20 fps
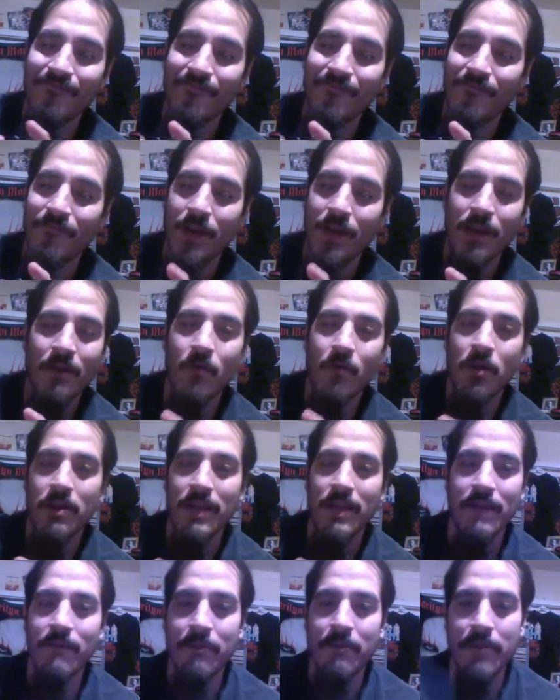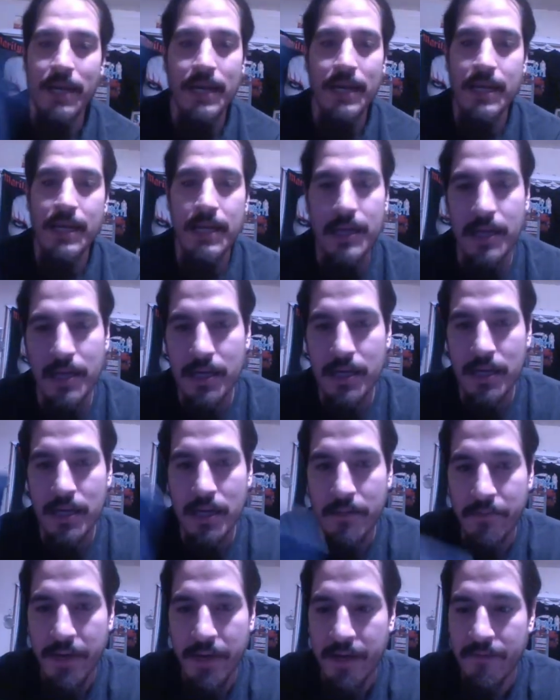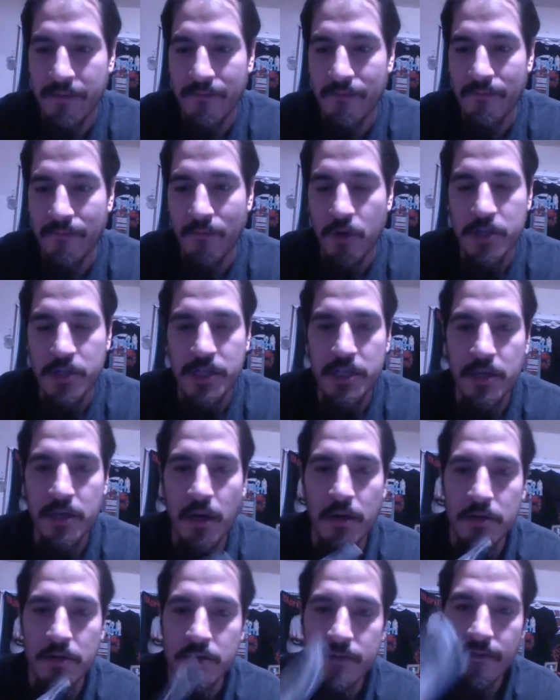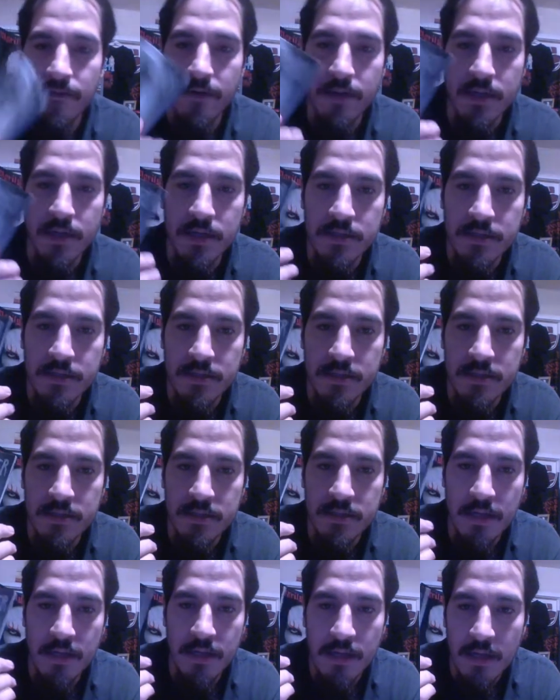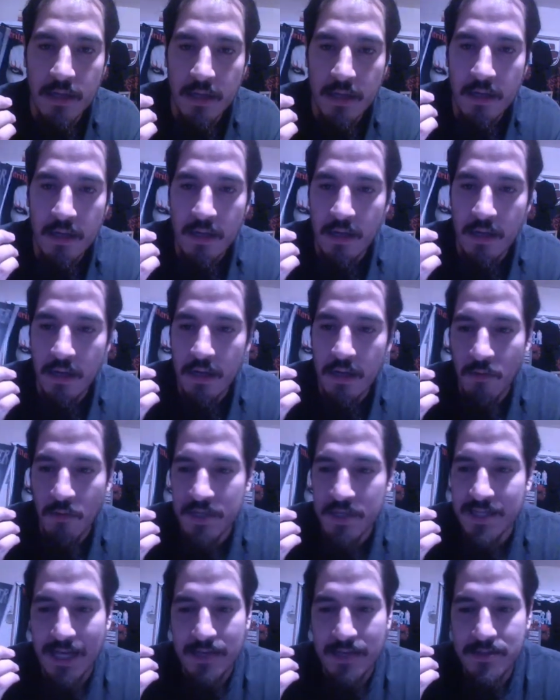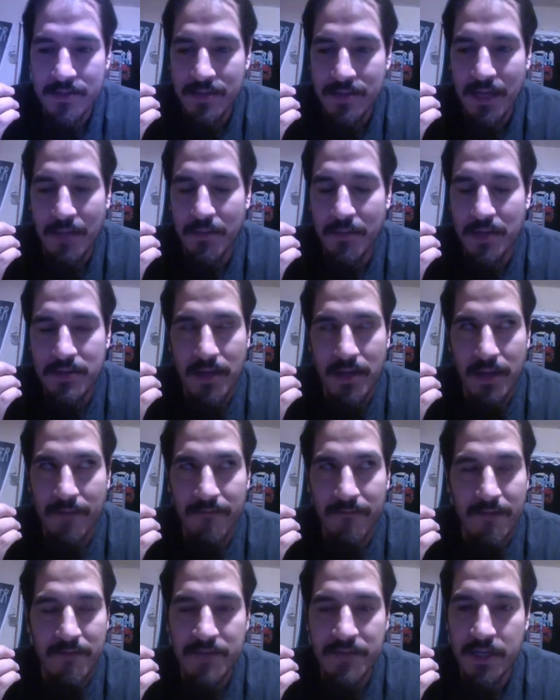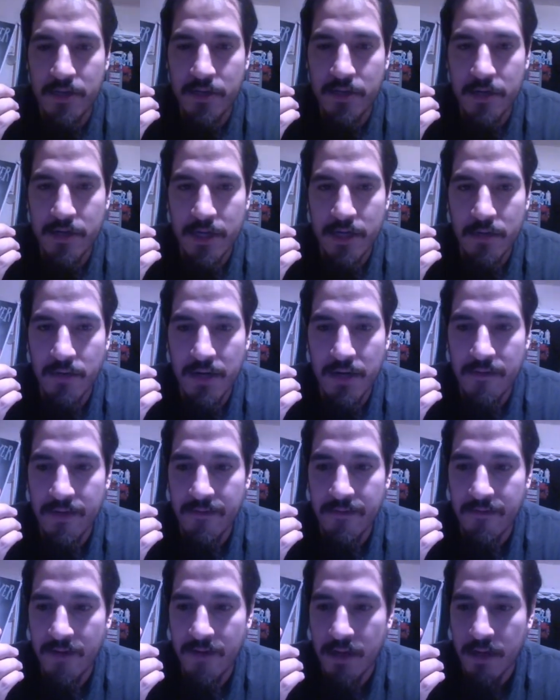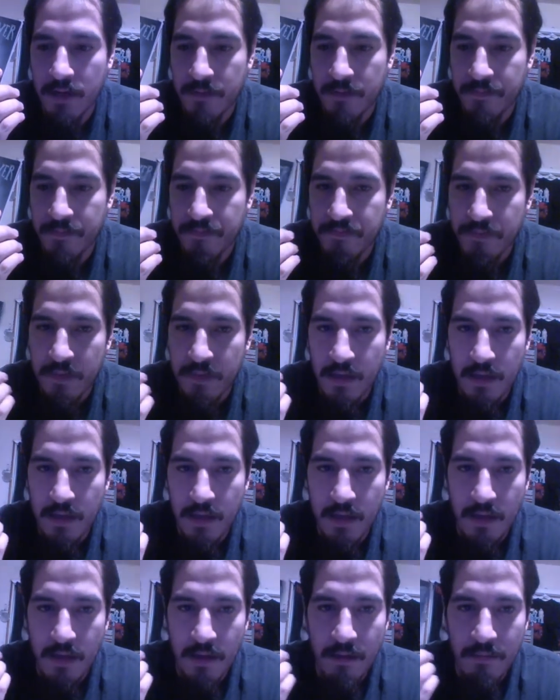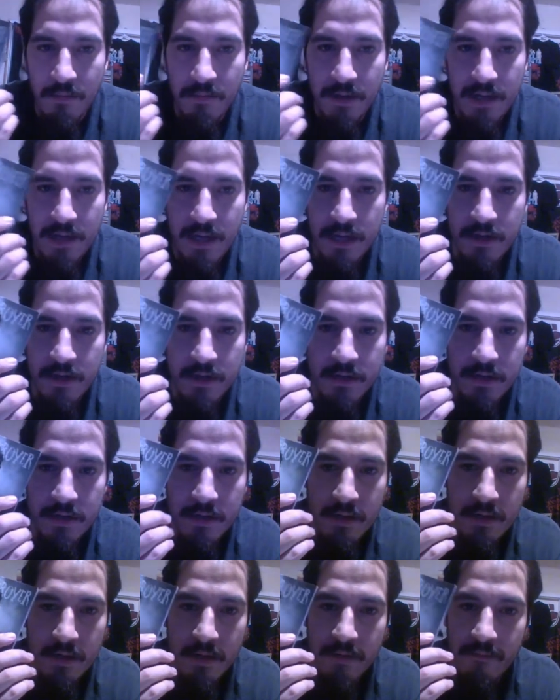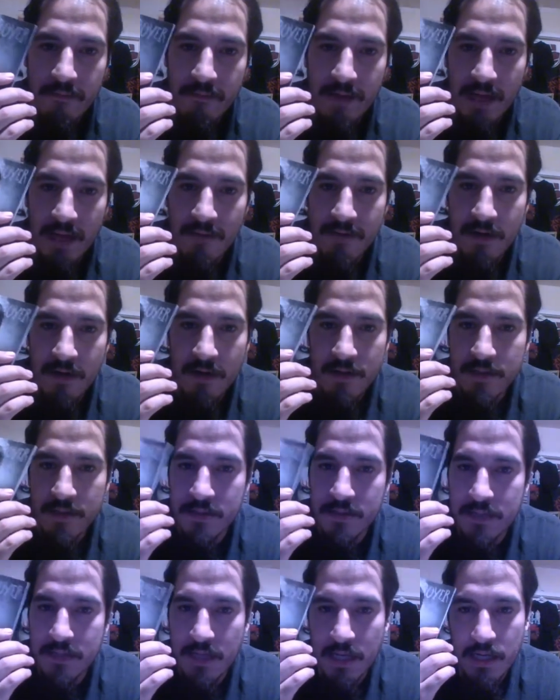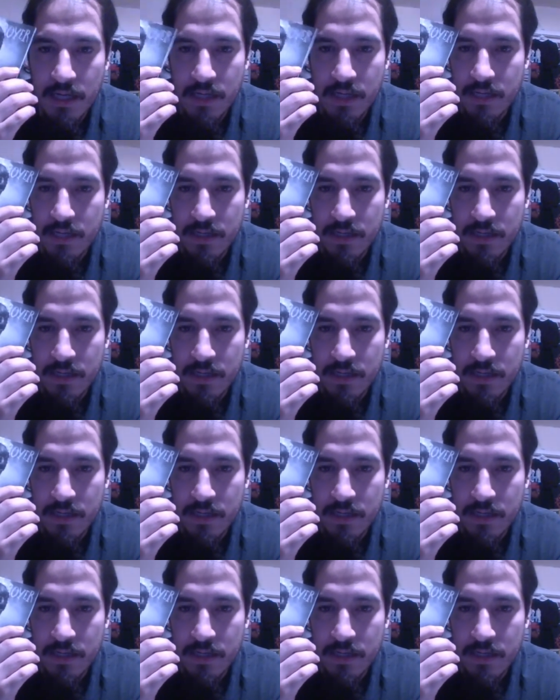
fucking worth every penny. I paid $14 for this. With taxes, it came out to like $15.30 or whatever the fuck. But yeah, dude, if you haven't heard this yet,